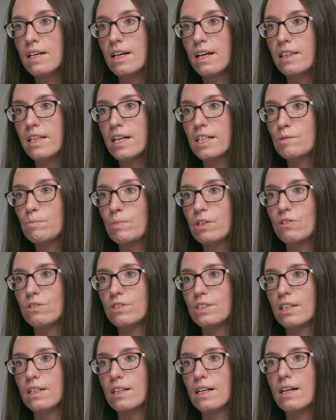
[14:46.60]
And that's
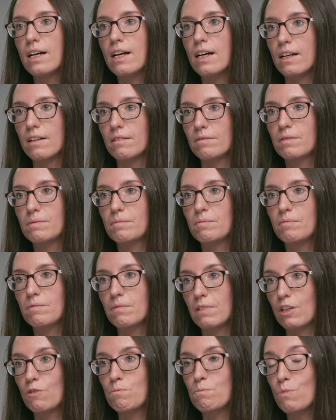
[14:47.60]
because the
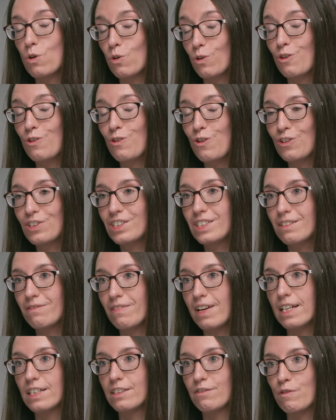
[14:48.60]
more
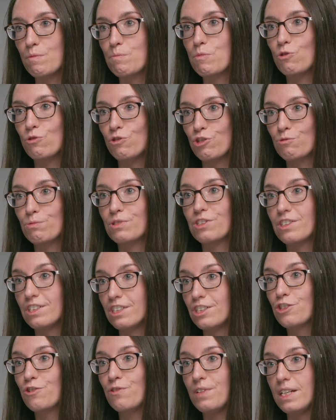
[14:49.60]
cost-effective approach was
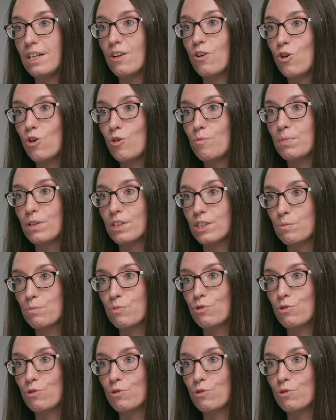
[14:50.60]
to screen all blood